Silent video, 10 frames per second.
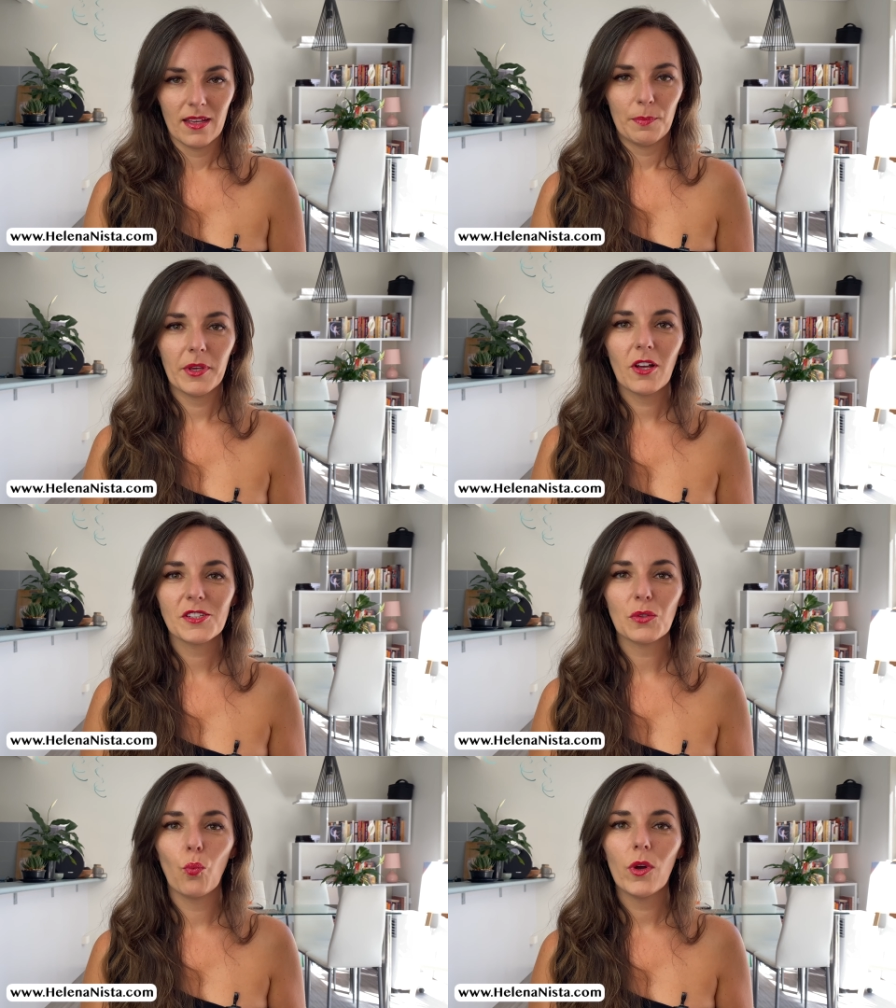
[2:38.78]

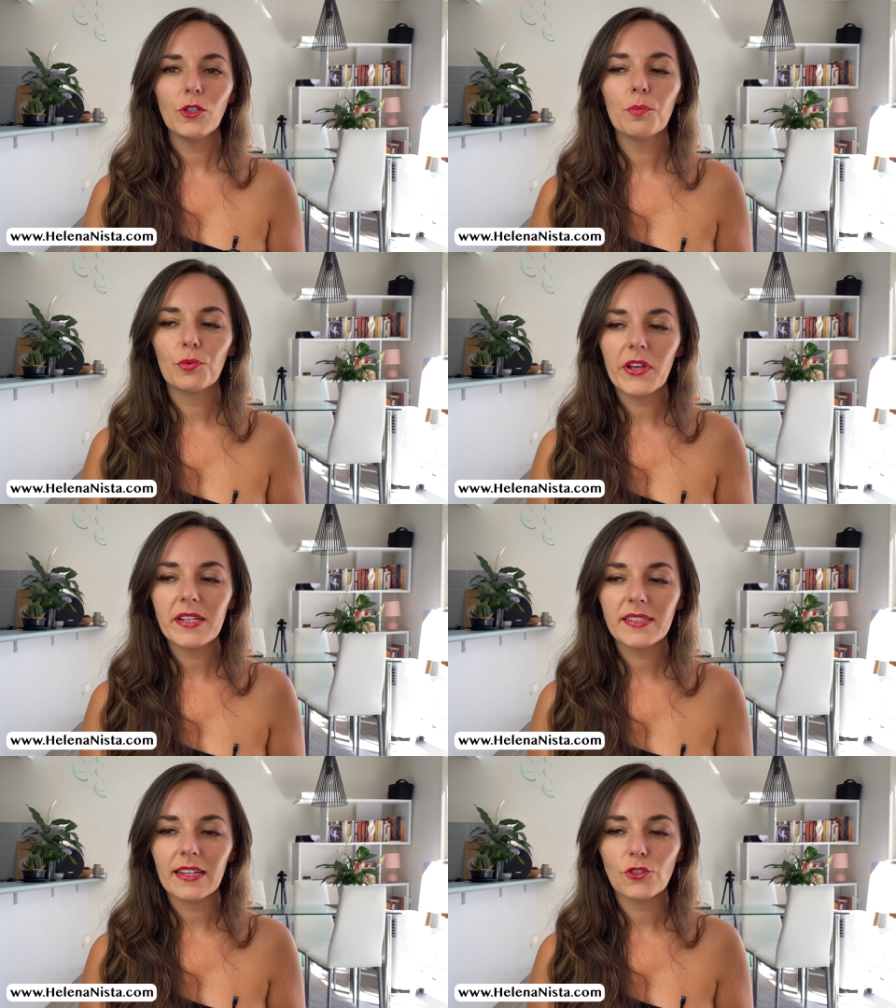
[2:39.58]
Because when you bring
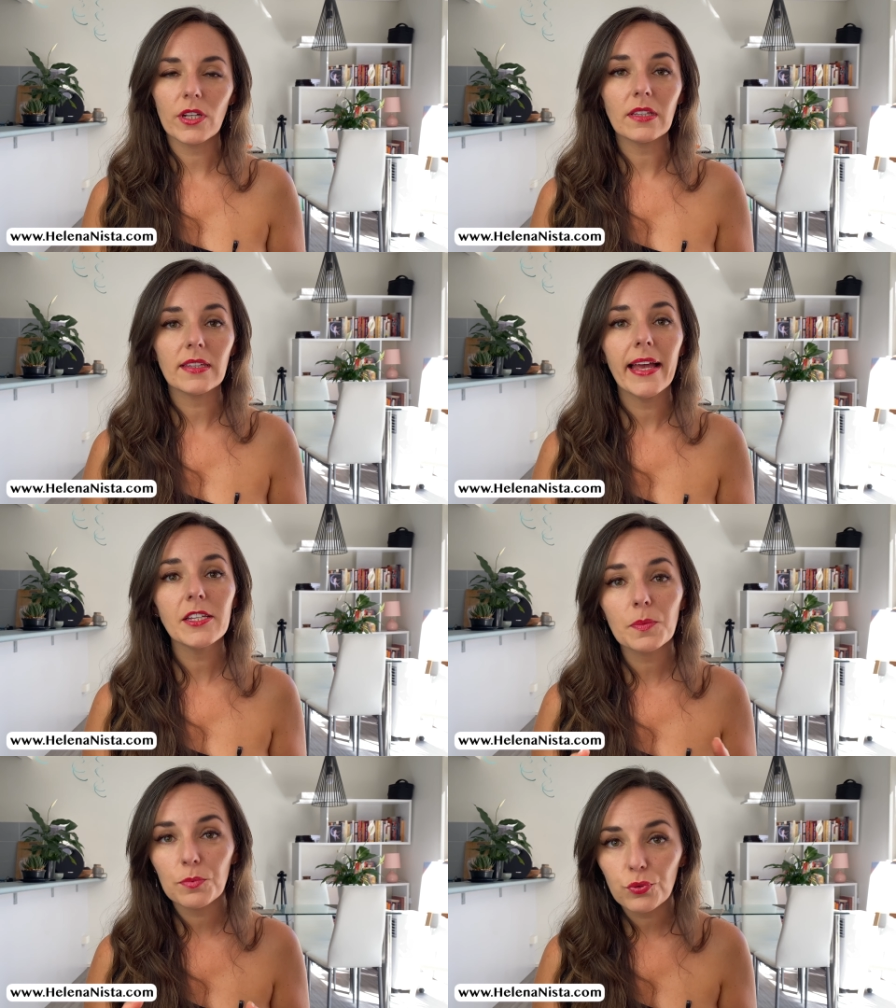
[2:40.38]
such
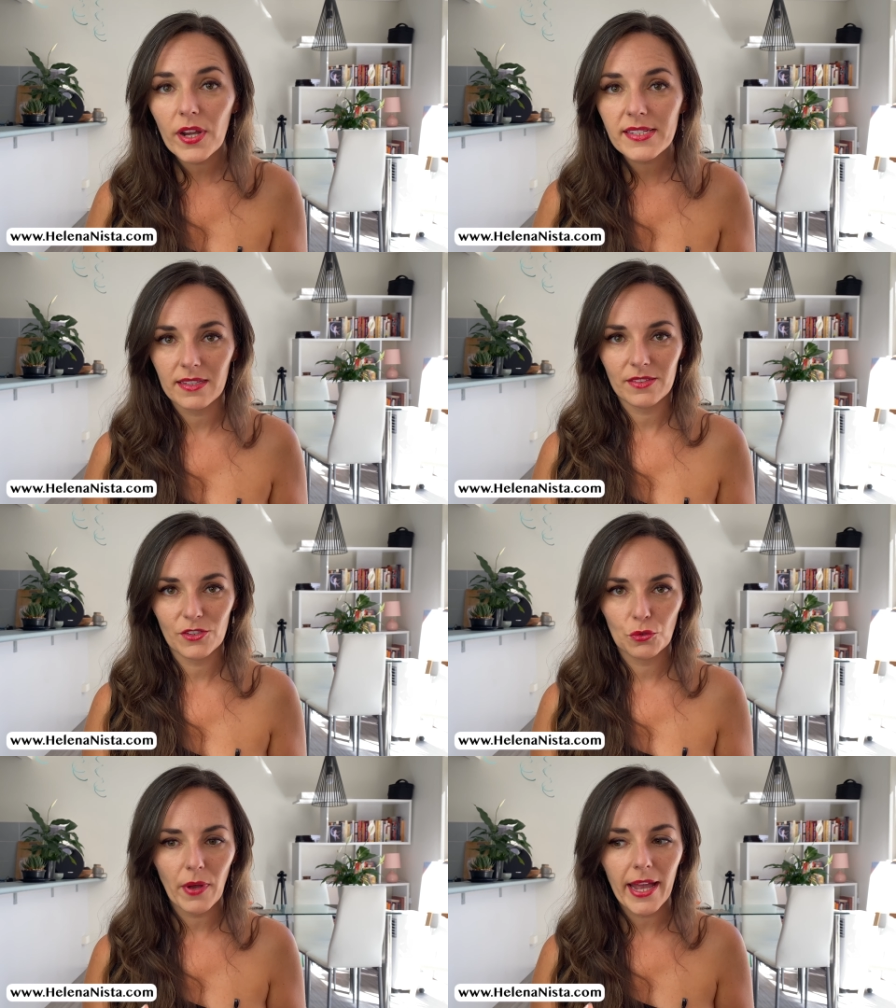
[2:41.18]
intense presence
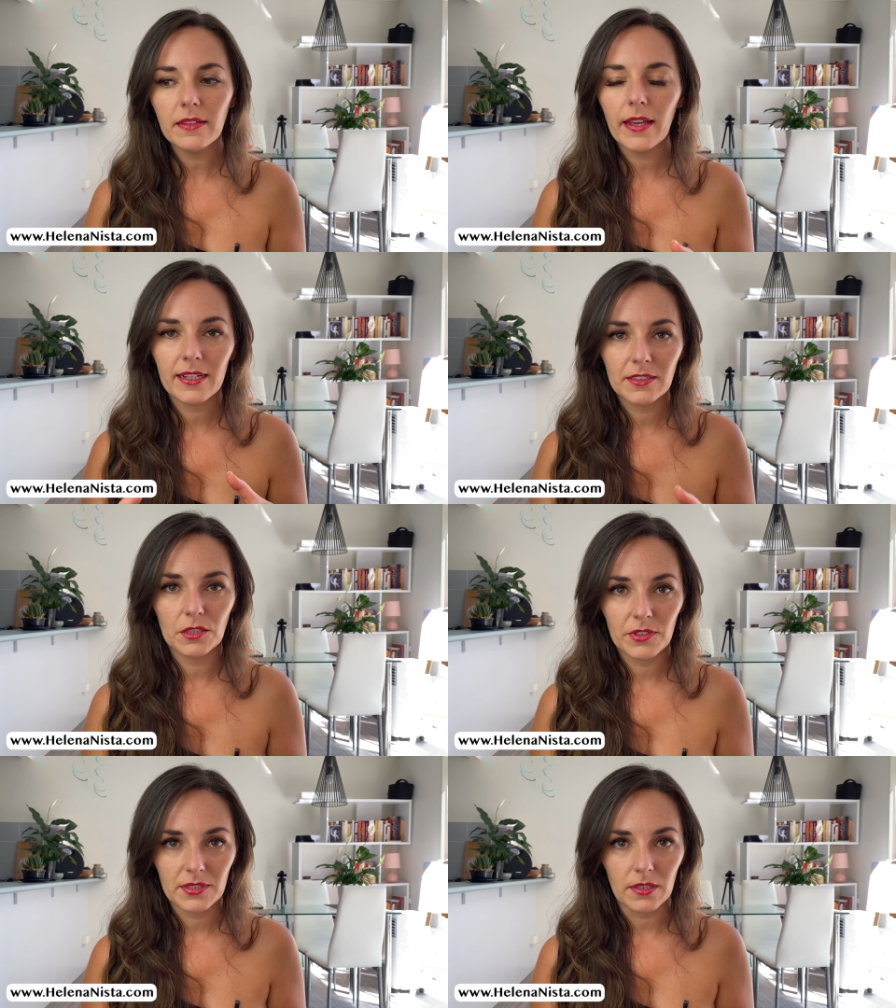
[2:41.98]
to any
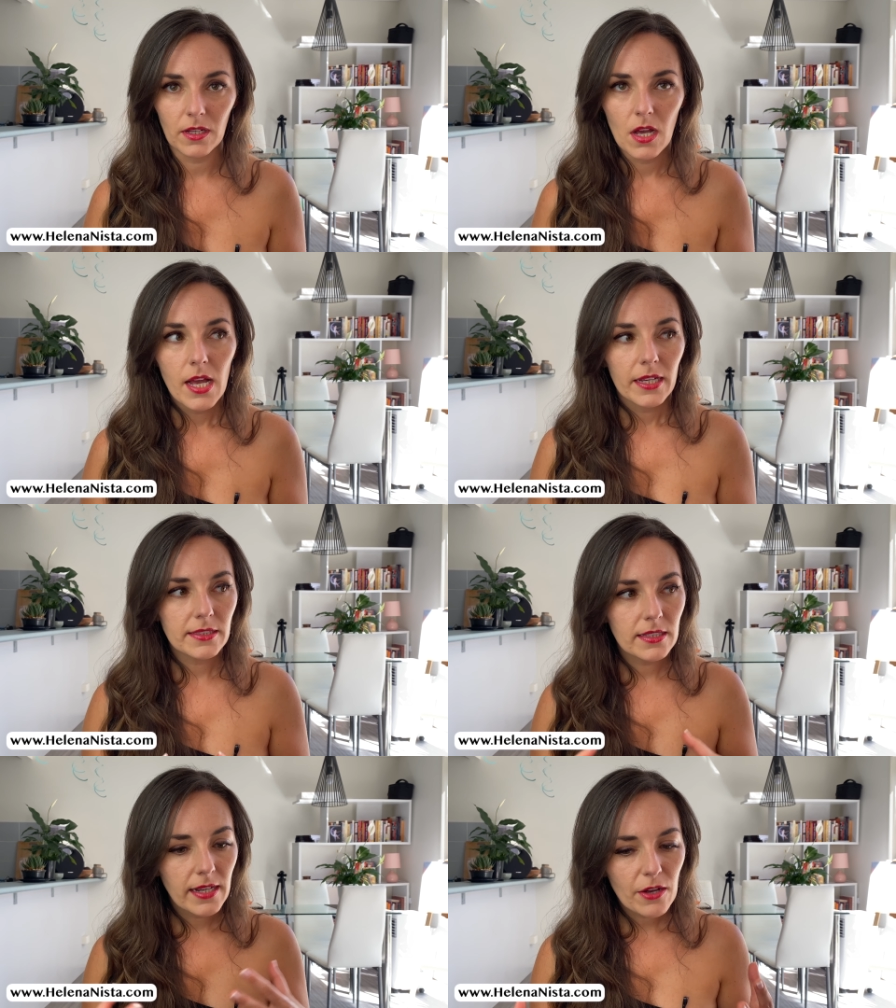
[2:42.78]
activity, it
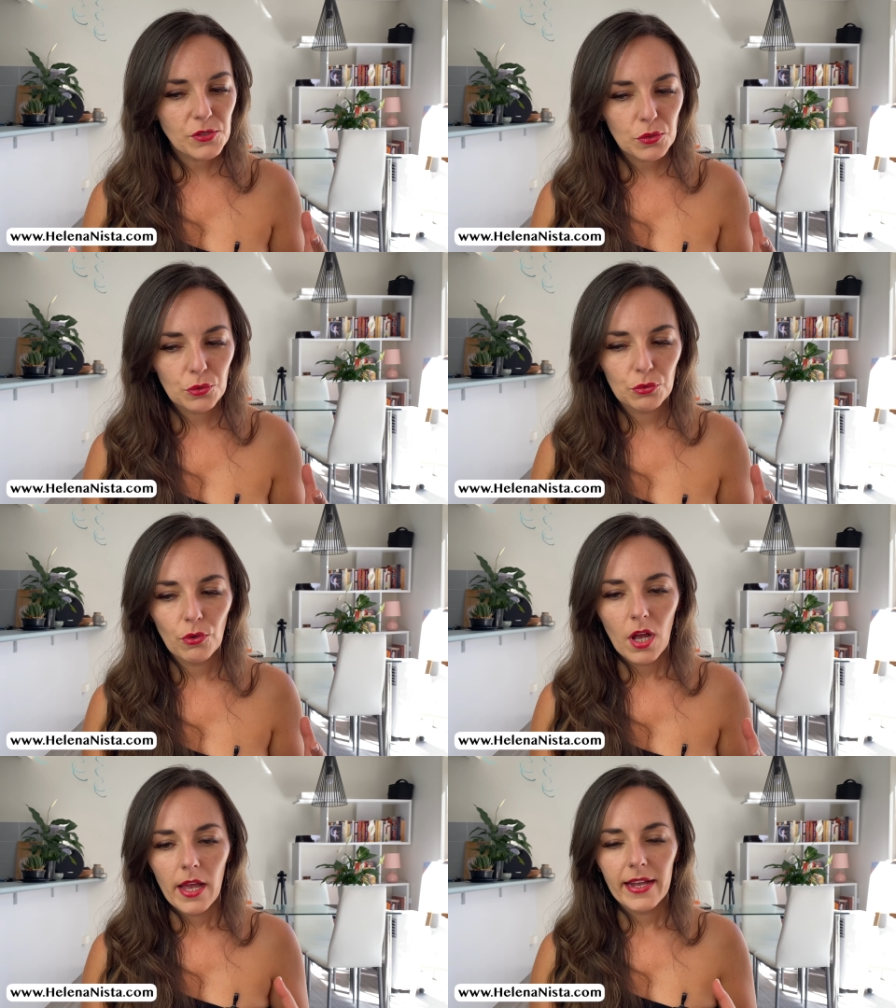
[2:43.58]
allows you to
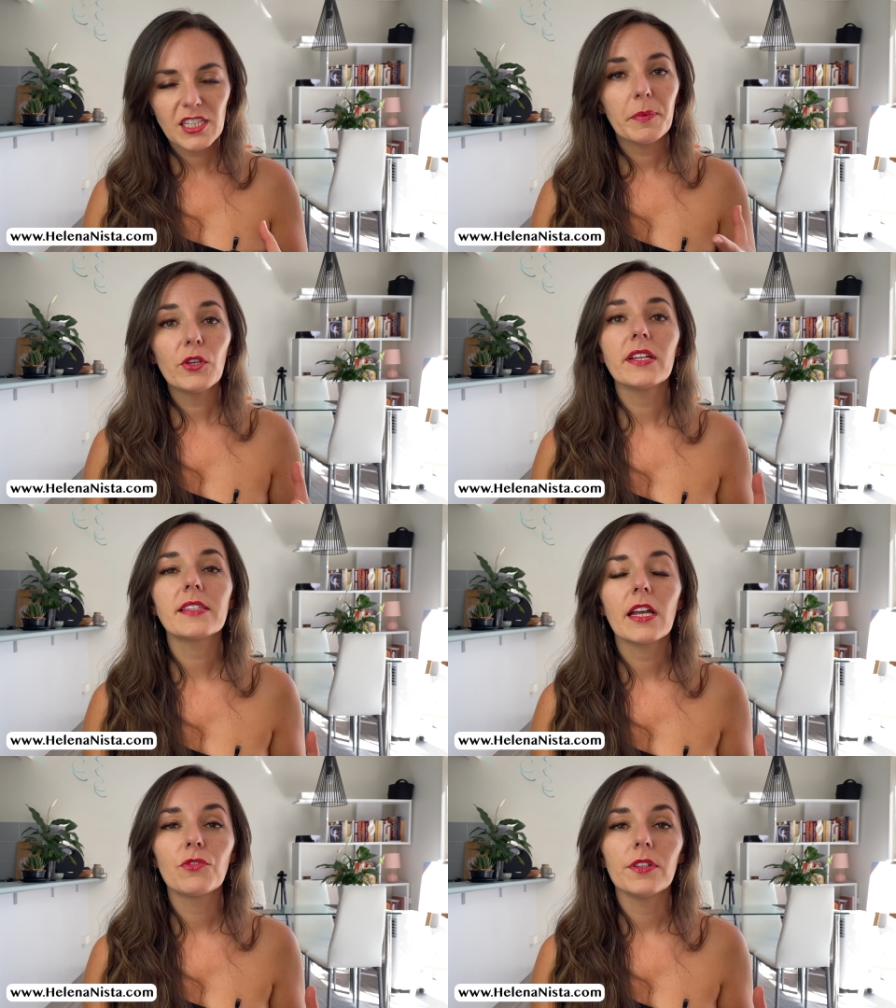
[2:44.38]
experience
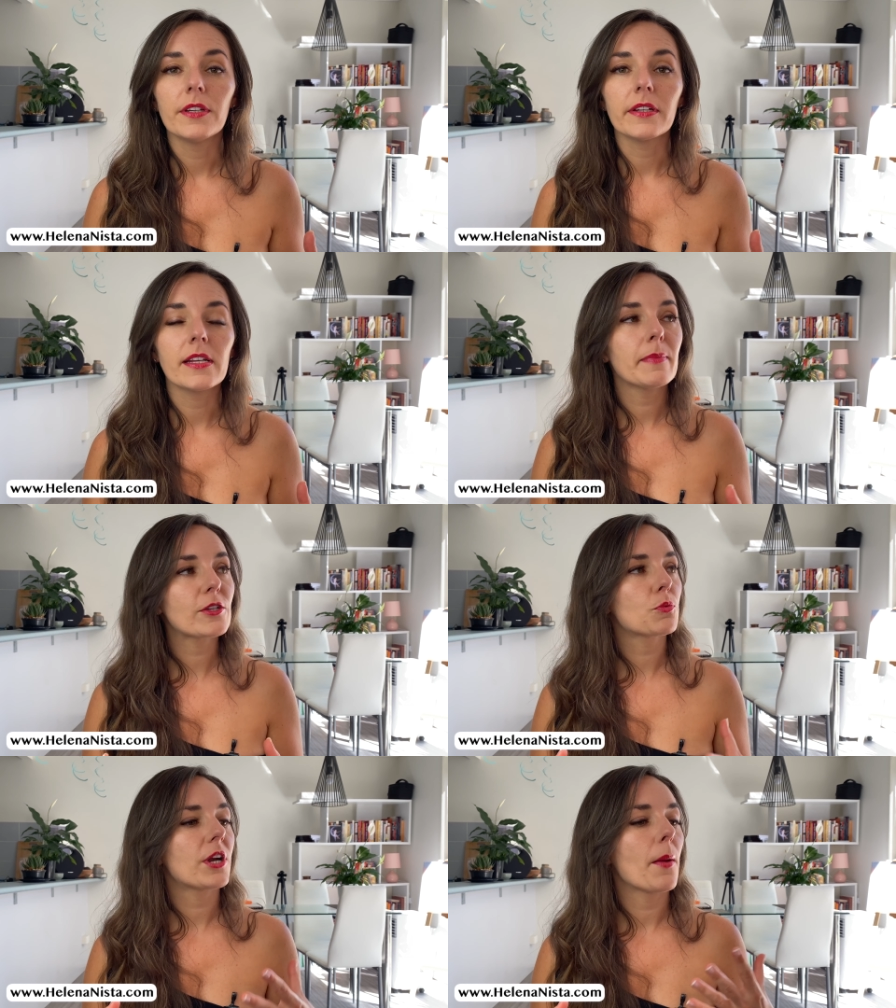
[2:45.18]
everything as
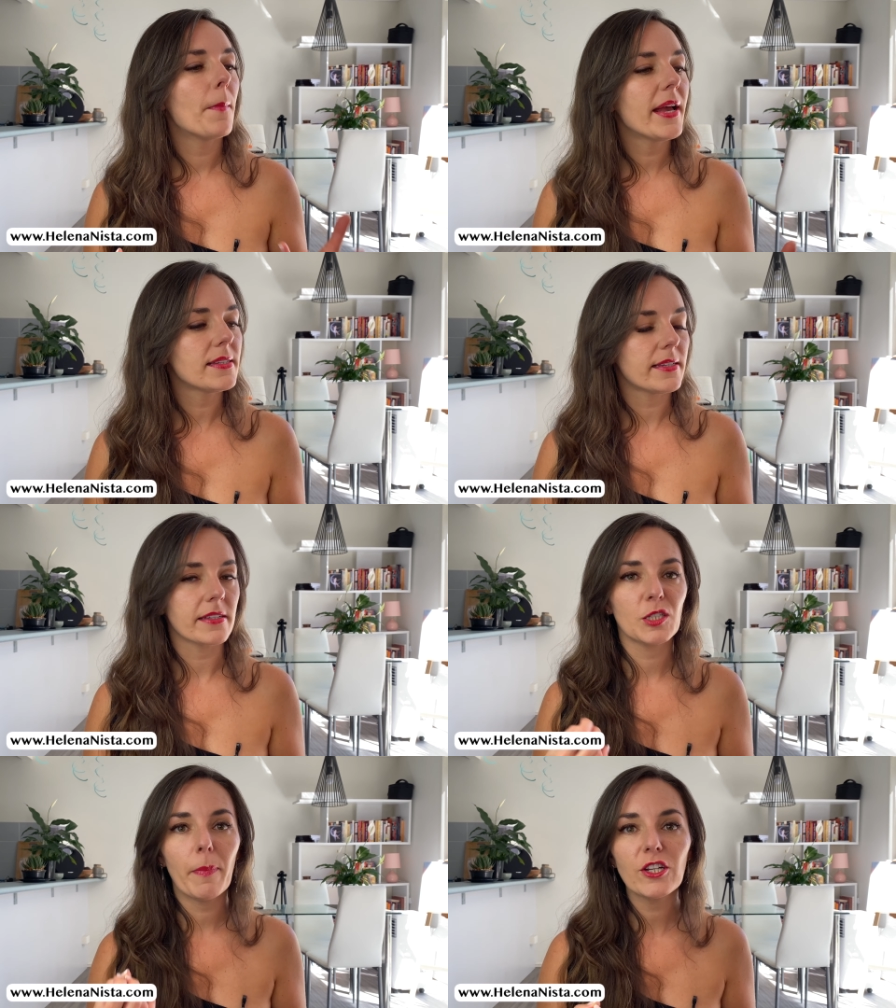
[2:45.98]
much more amazing,
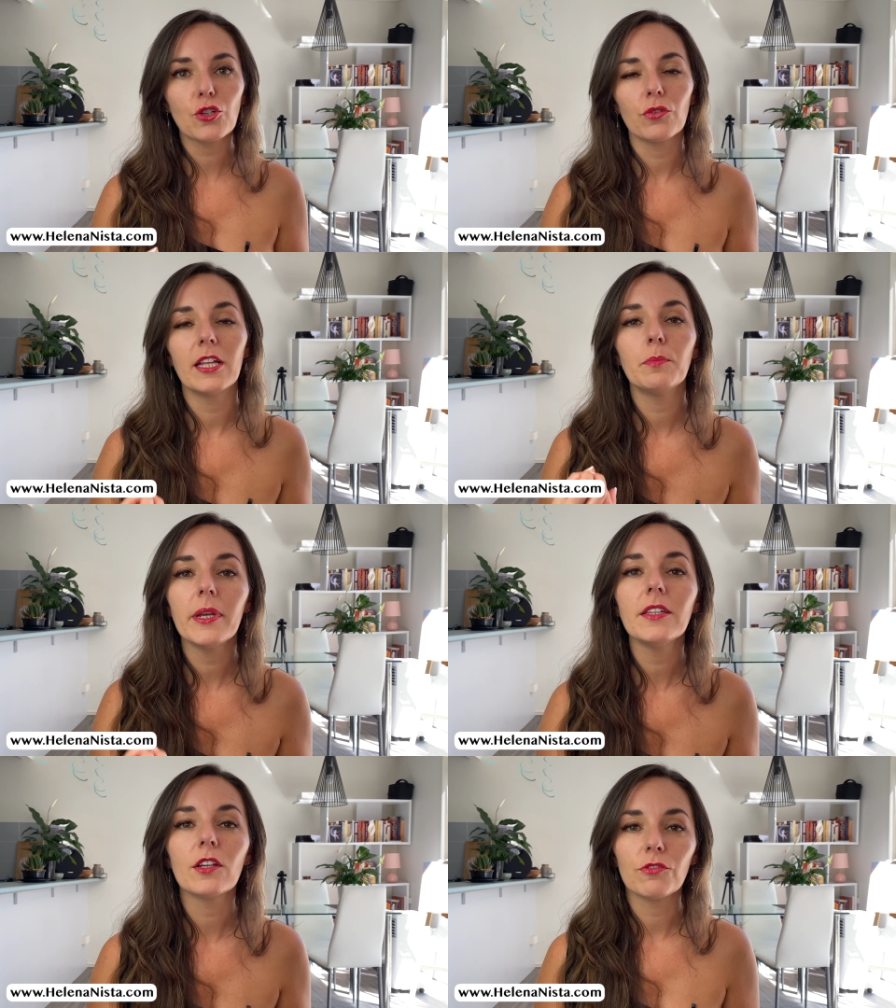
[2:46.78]
special, and
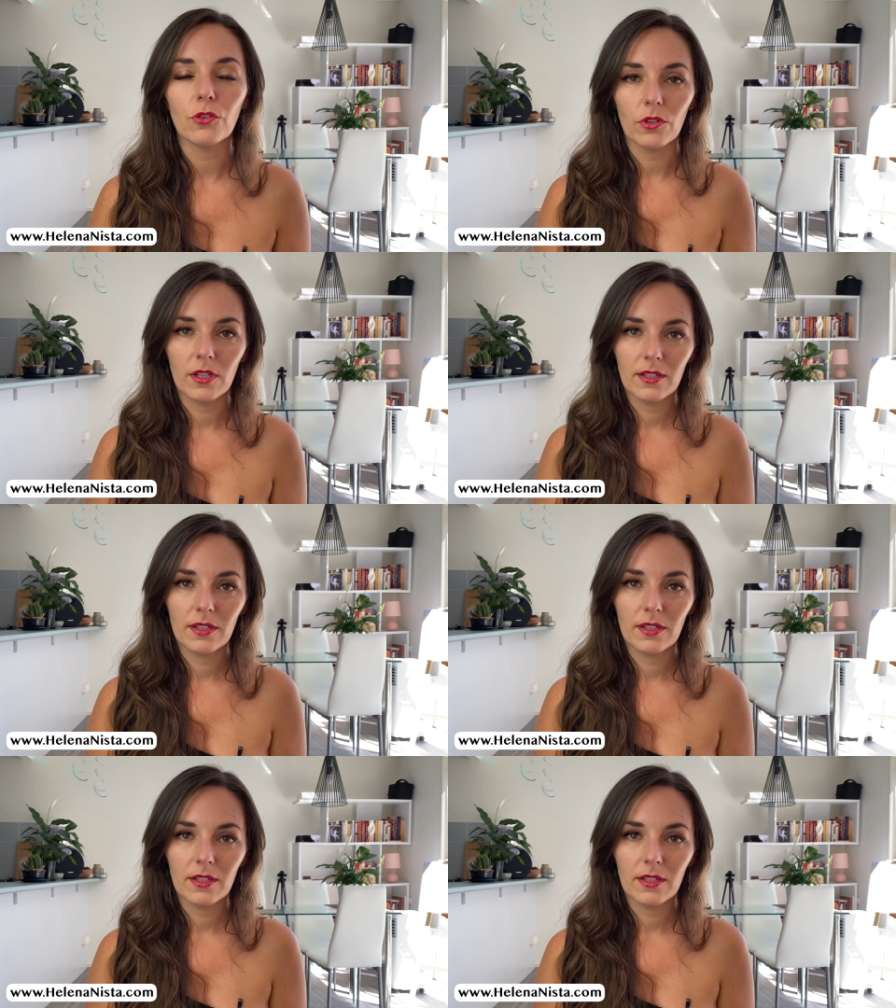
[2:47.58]
meaningful.